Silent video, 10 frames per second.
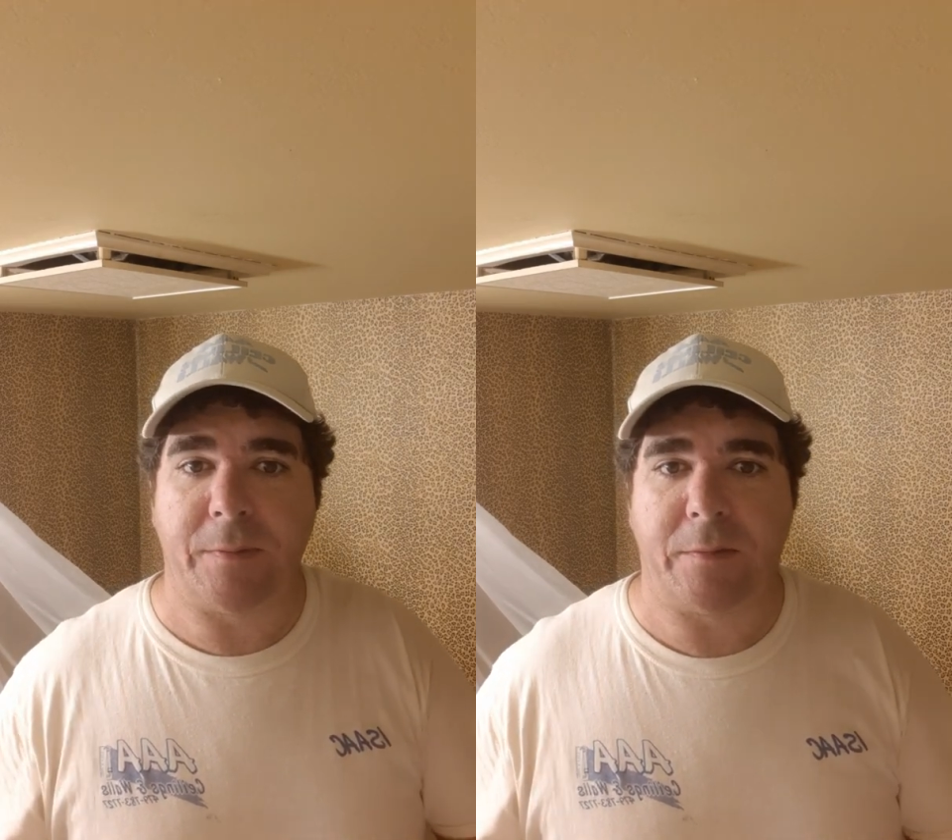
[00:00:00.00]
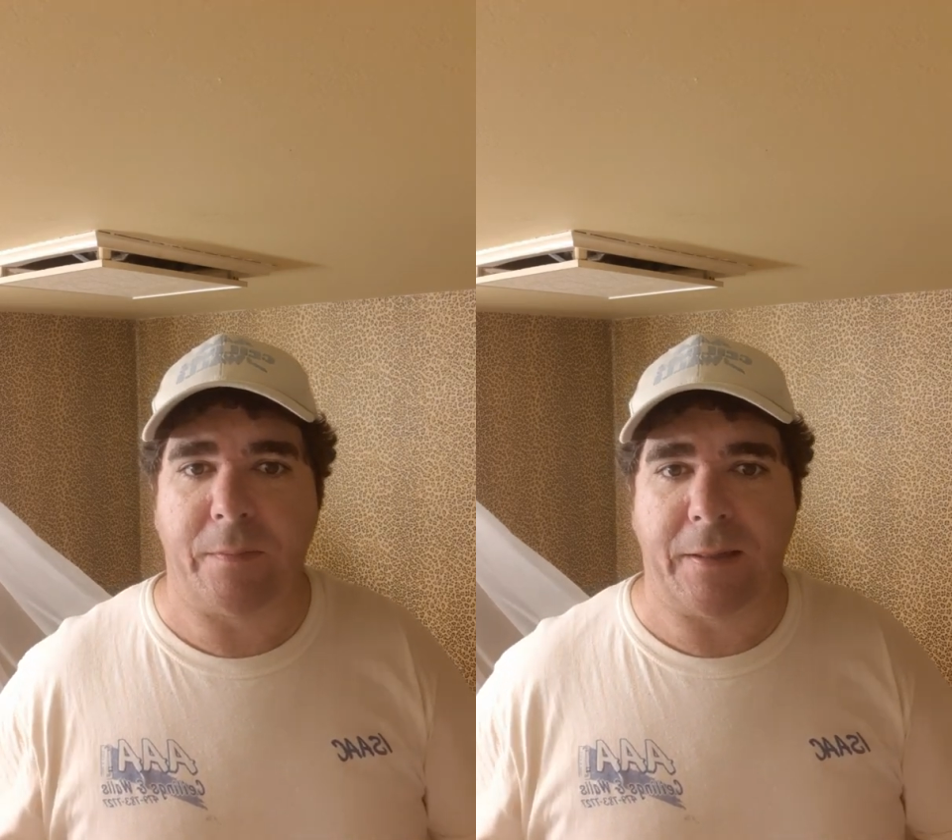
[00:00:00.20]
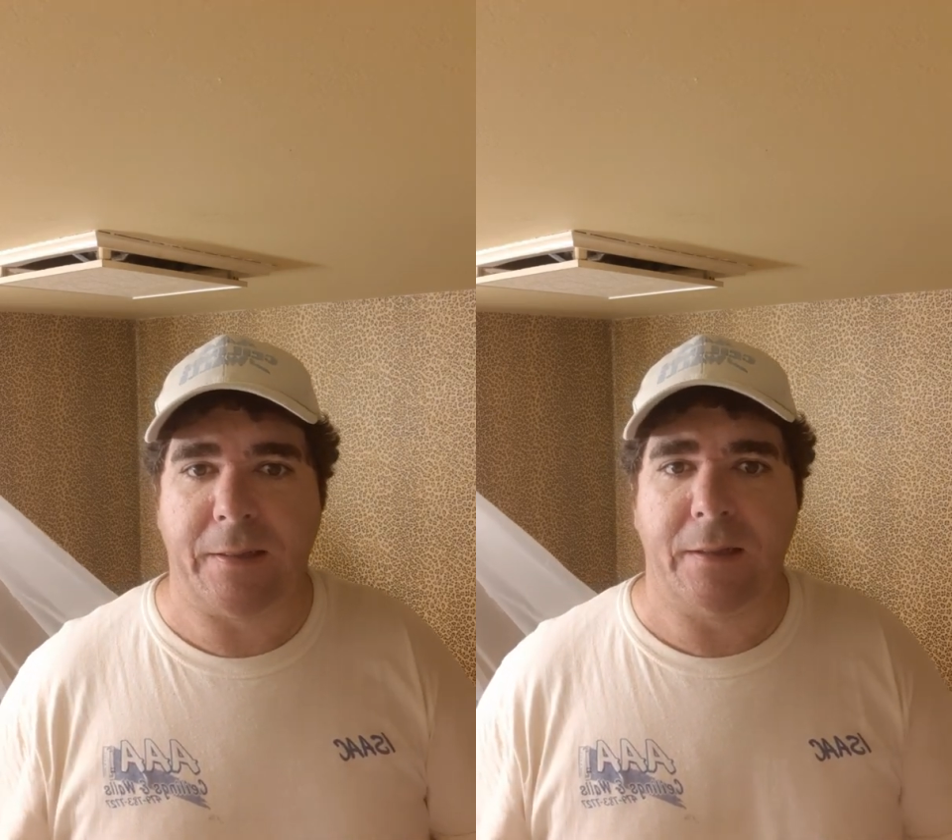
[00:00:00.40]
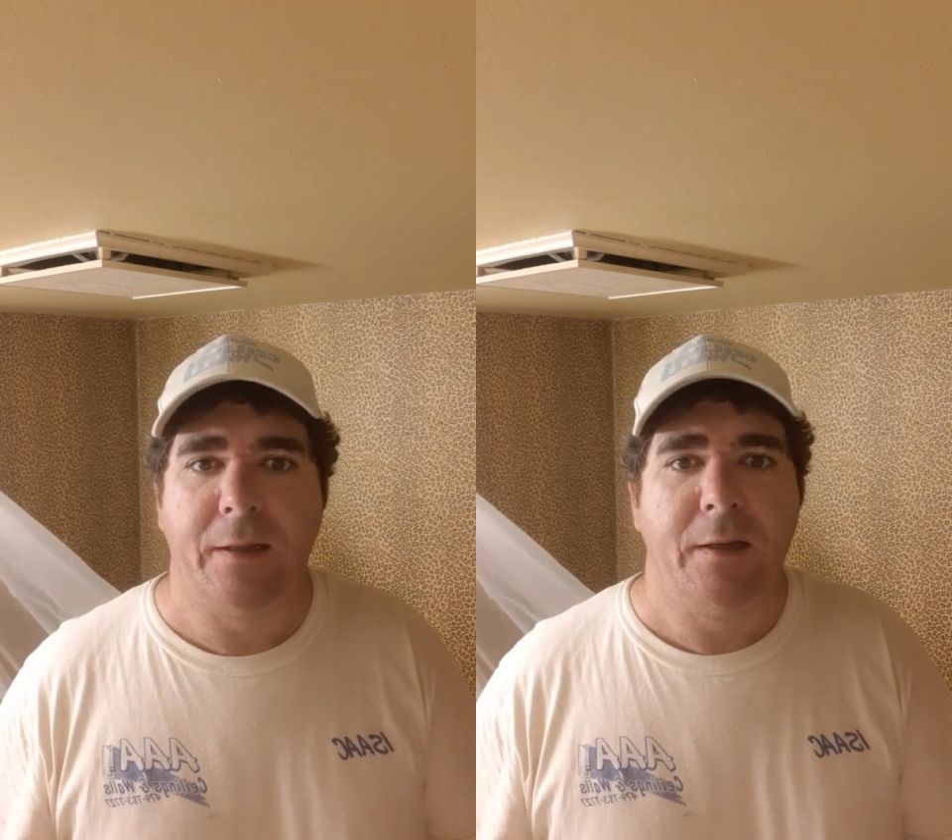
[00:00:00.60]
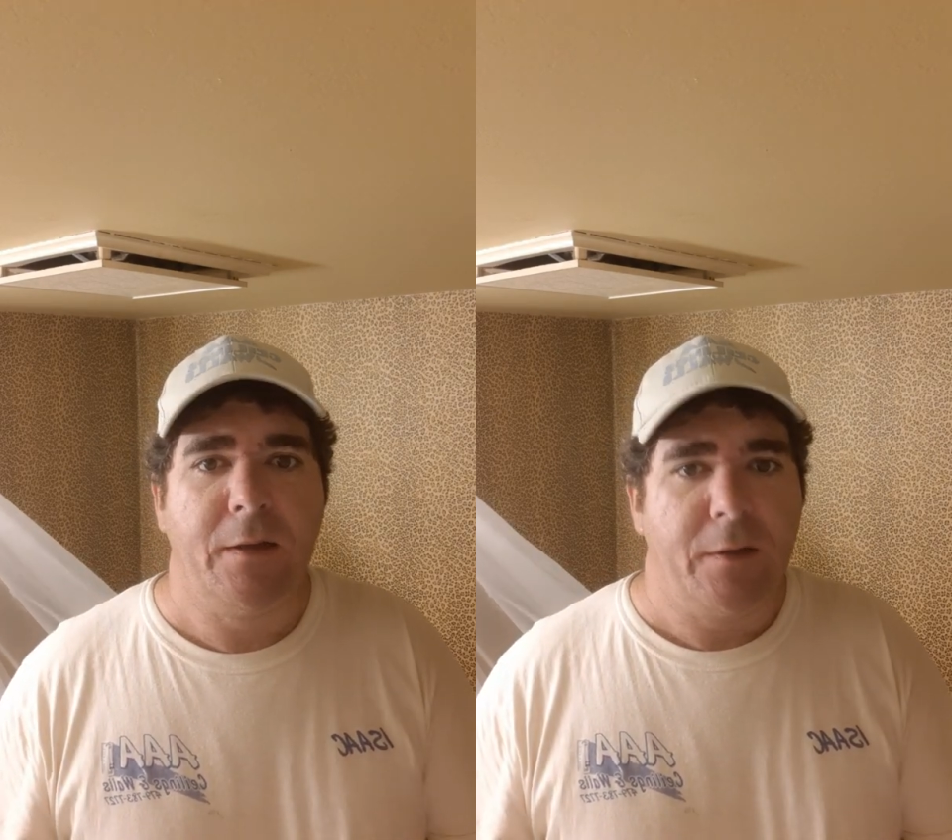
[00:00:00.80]
between
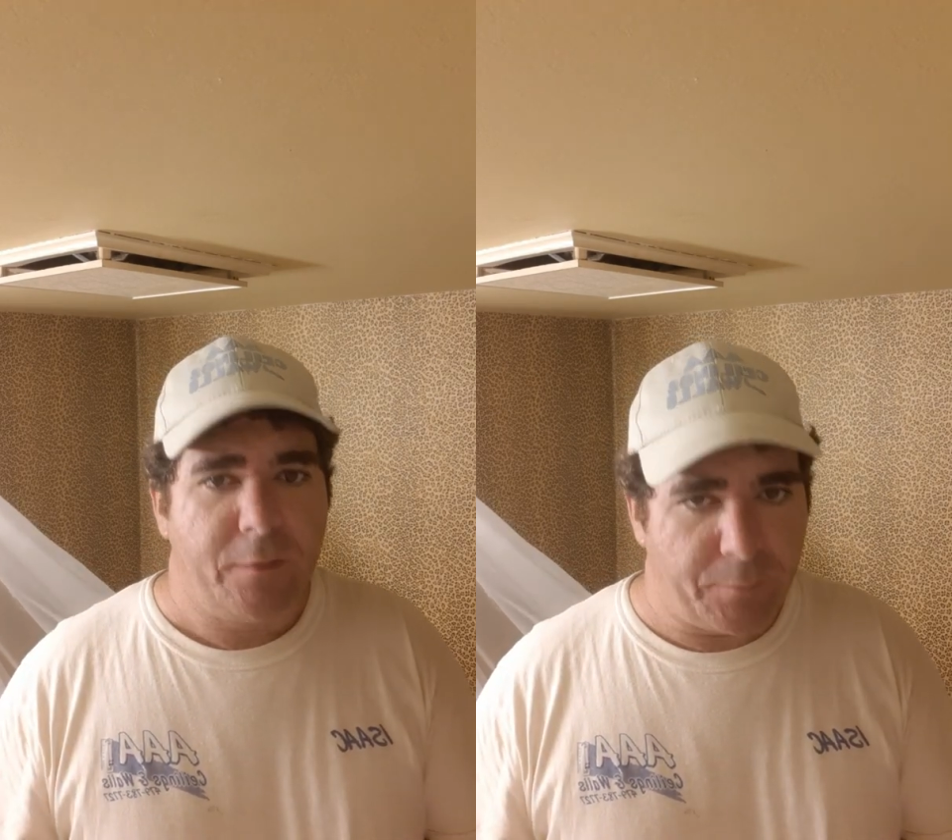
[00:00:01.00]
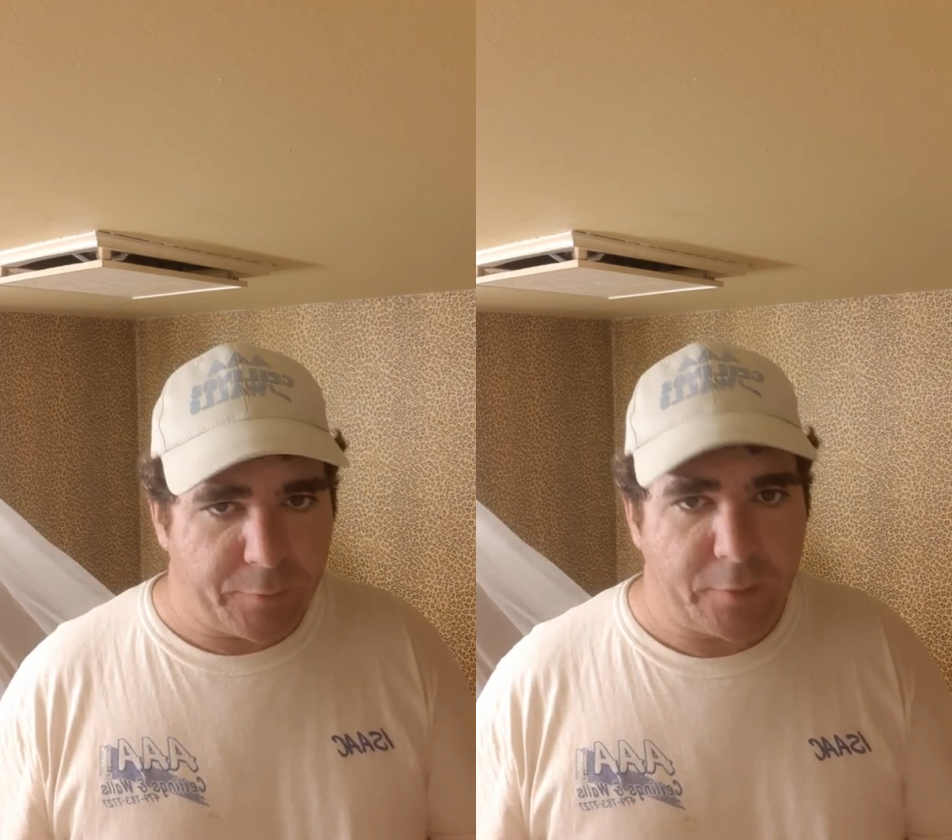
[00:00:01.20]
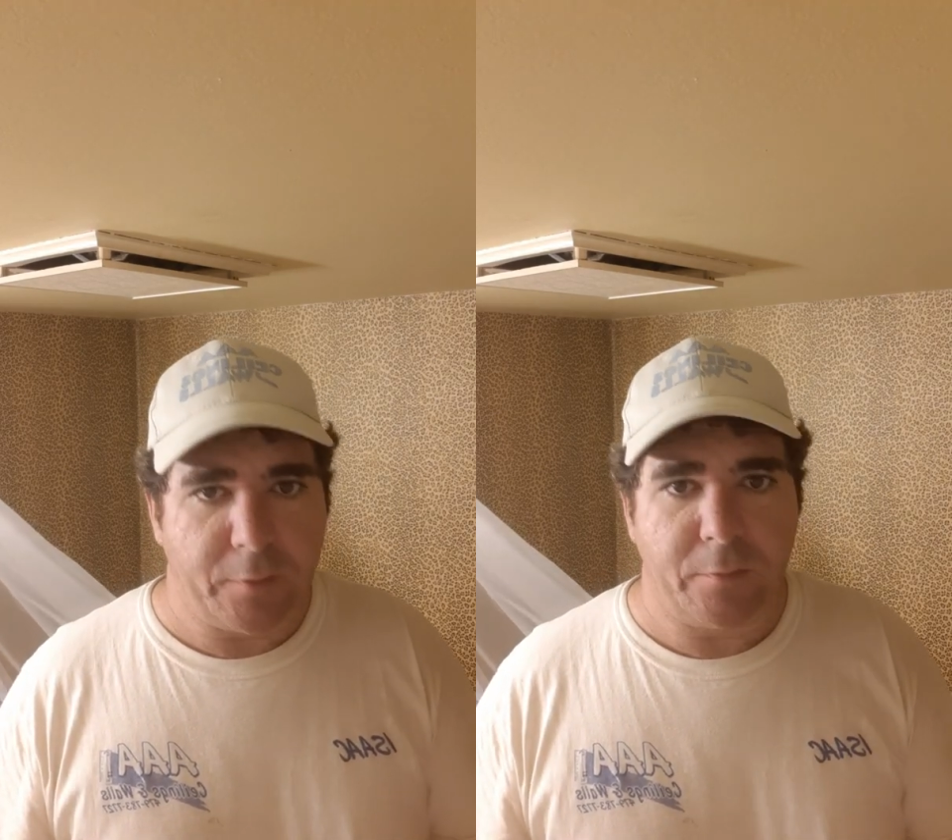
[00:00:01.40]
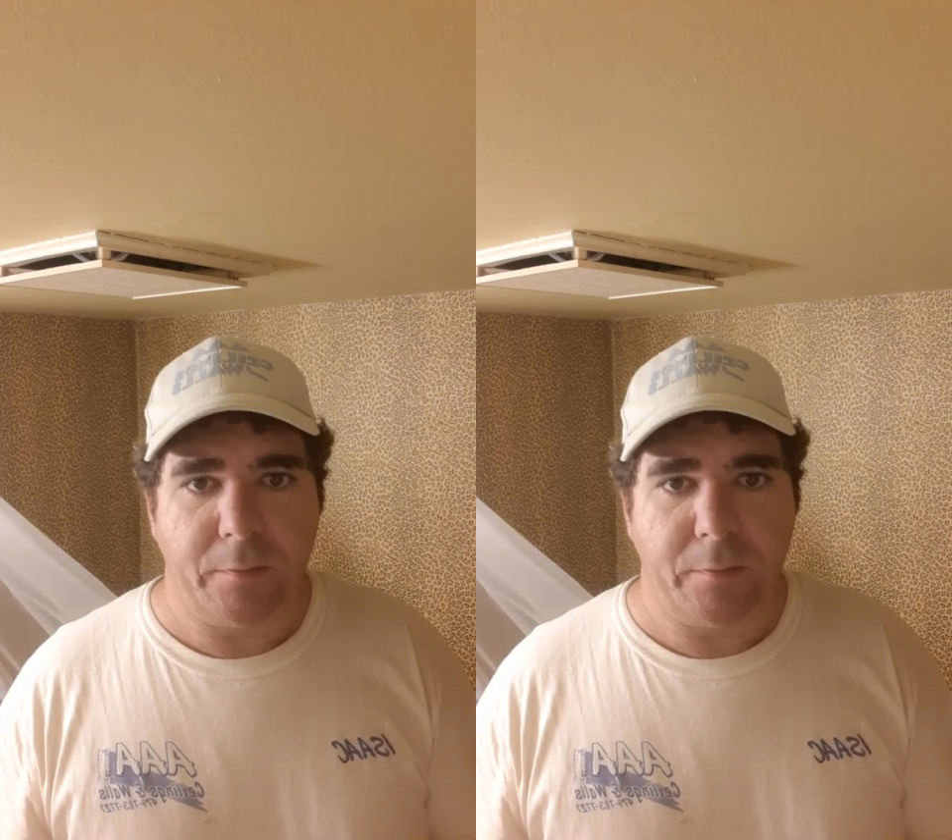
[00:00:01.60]
the blue,